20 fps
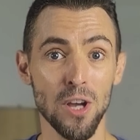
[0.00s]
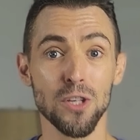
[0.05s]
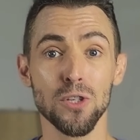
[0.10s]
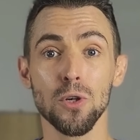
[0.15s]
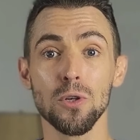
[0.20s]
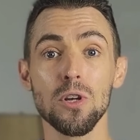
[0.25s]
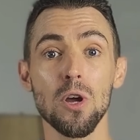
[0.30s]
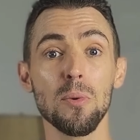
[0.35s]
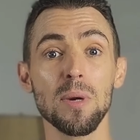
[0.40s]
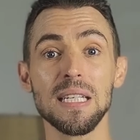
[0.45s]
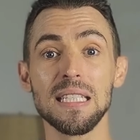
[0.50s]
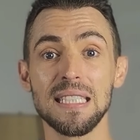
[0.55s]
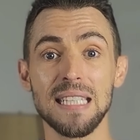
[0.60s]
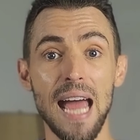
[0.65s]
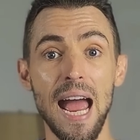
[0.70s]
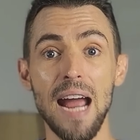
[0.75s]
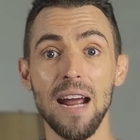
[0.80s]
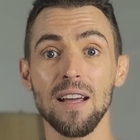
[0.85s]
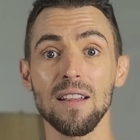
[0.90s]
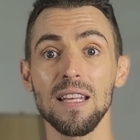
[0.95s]
you'll know
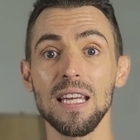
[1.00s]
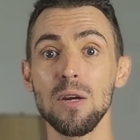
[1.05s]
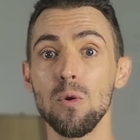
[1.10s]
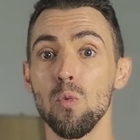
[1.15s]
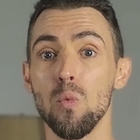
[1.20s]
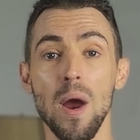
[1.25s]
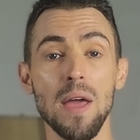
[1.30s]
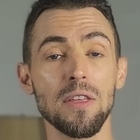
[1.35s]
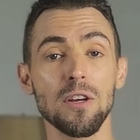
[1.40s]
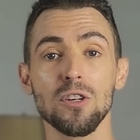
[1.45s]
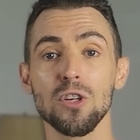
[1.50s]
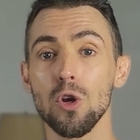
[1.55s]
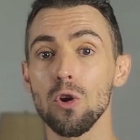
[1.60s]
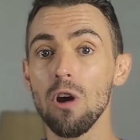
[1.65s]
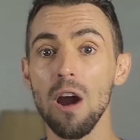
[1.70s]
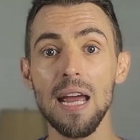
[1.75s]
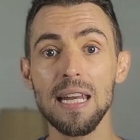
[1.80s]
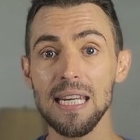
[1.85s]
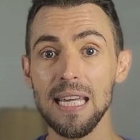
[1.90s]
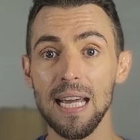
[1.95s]
exactly whether your
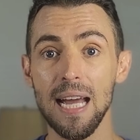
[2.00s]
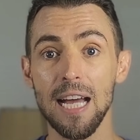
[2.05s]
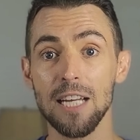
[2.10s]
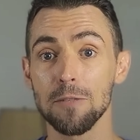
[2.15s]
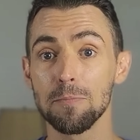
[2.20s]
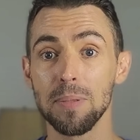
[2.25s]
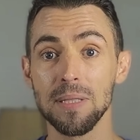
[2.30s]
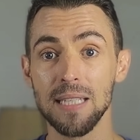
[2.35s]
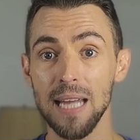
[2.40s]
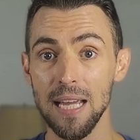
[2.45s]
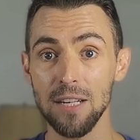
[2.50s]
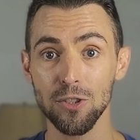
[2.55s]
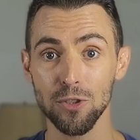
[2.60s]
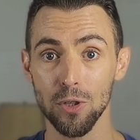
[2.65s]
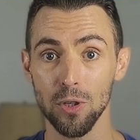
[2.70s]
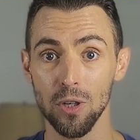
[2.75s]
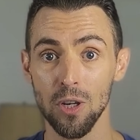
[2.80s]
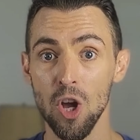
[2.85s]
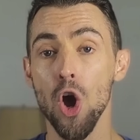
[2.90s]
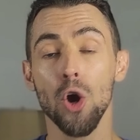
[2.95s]
idea has
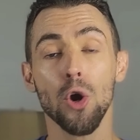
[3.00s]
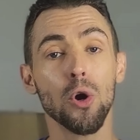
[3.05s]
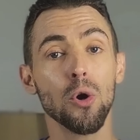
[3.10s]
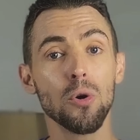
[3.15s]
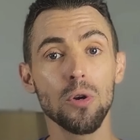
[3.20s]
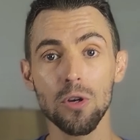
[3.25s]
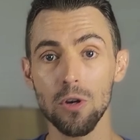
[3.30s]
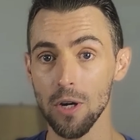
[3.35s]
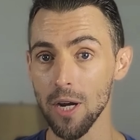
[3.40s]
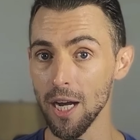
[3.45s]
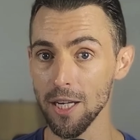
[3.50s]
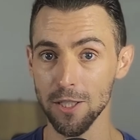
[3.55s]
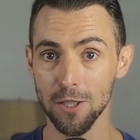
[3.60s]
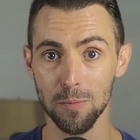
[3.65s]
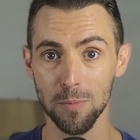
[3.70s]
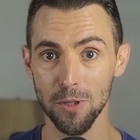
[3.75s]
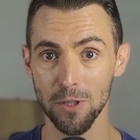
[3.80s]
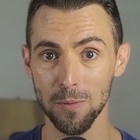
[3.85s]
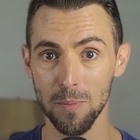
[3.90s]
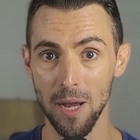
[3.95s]
potential, who your
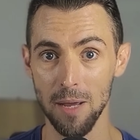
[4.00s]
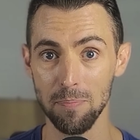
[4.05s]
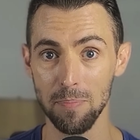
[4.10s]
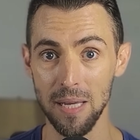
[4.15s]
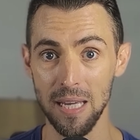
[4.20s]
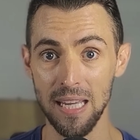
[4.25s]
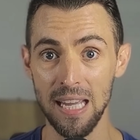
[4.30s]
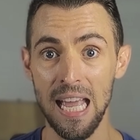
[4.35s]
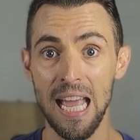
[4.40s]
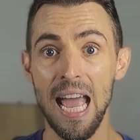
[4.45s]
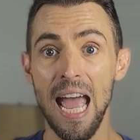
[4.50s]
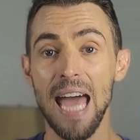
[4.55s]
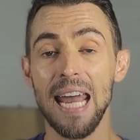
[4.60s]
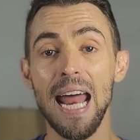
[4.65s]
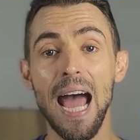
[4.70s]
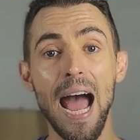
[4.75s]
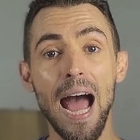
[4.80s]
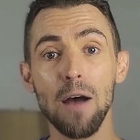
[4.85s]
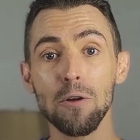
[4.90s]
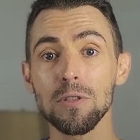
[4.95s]
customers might be, and
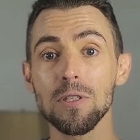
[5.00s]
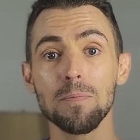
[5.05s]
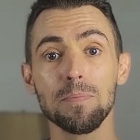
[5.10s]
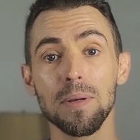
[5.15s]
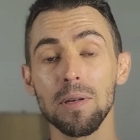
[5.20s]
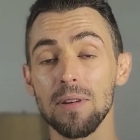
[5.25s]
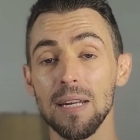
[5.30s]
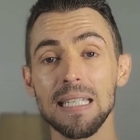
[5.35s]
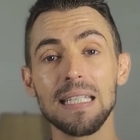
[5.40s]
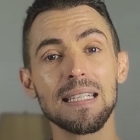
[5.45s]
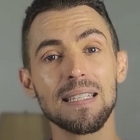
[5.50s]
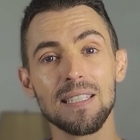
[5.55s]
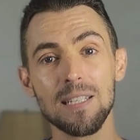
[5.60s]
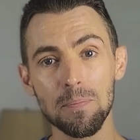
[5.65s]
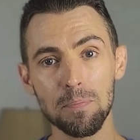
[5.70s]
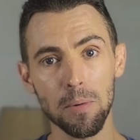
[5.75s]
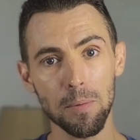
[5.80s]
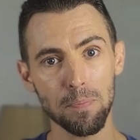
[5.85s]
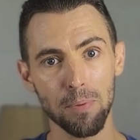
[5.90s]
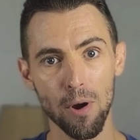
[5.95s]
how to build a
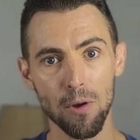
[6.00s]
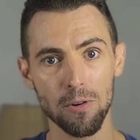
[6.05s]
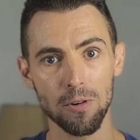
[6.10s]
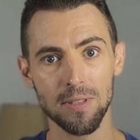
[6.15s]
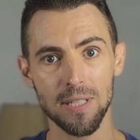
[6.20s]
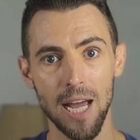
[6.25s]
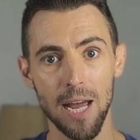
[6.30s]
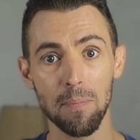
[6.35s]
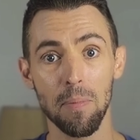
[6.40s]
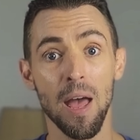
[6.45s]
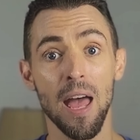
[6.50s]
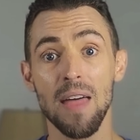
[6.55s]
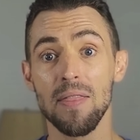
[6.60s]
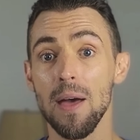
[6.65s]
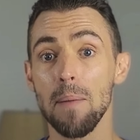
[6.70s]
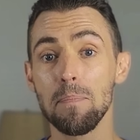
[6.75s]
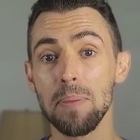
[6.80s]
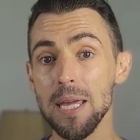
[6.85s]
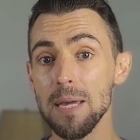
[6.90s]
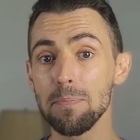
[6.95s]
simple prototype
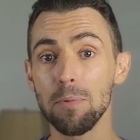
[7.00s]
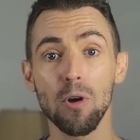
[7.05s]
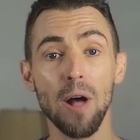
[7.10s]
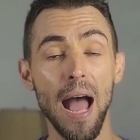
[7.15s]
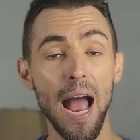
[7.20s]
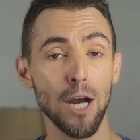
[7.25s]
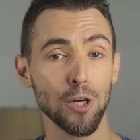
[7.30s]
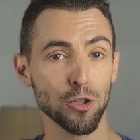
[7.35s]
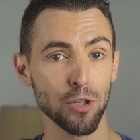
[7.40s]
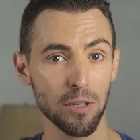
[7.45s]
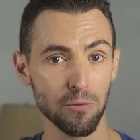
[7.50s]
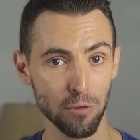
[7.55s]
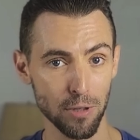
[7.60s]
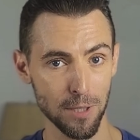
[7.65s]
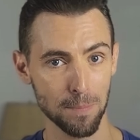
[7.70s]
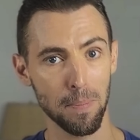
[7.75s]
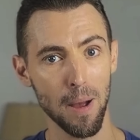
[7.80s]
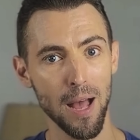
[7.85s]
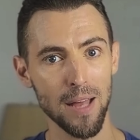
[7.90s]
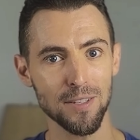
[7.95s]
that people actually
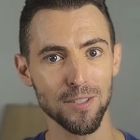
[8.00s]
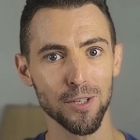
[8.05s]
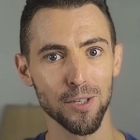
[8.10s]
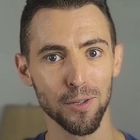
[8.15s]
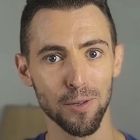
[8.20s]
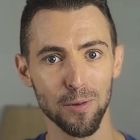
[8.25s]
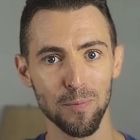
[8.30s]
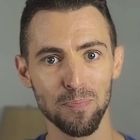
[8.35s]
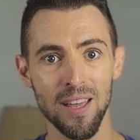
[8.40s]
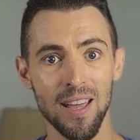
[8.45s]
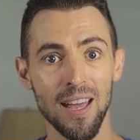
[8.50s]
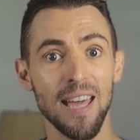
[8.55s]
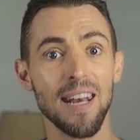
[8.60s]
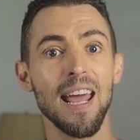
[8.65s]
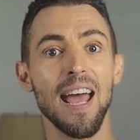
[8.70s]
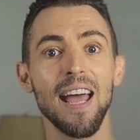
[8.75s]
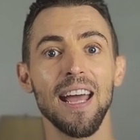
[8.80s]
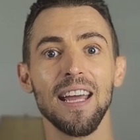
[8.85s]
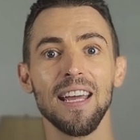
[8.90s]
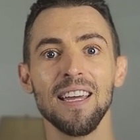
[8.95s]
respond to. And hey,